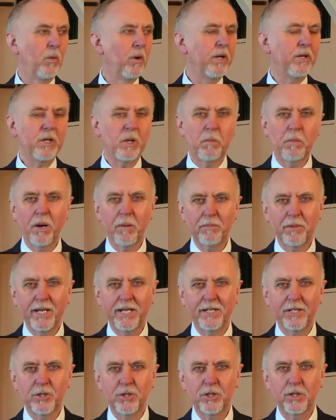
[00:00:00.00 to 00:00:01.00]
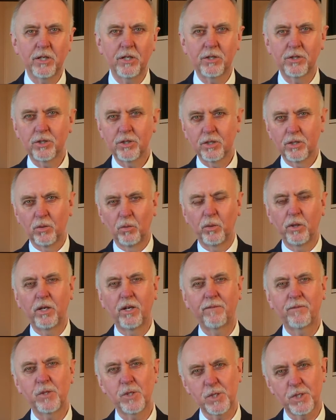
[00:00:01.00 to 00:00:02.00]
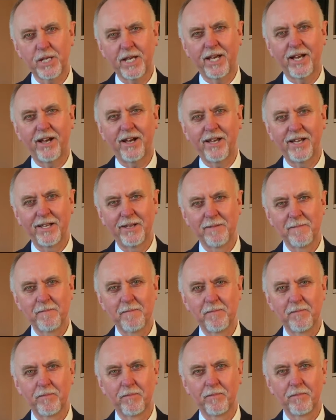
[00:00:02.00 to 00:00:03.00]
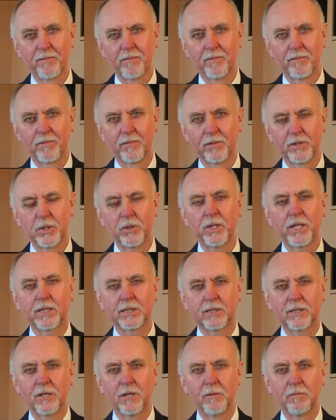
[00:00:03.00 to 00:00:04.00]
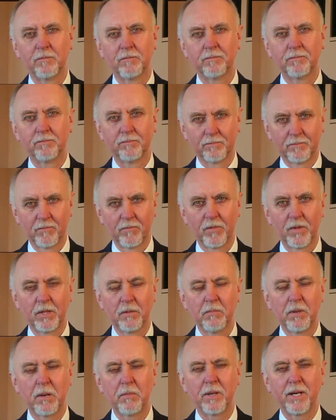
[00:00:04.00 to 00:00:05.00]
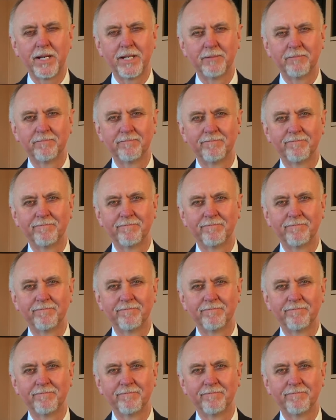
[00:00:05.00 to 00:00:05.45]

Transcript: Why don't you pop down to church? We'd love to say hi. Till next time. Bye-bye.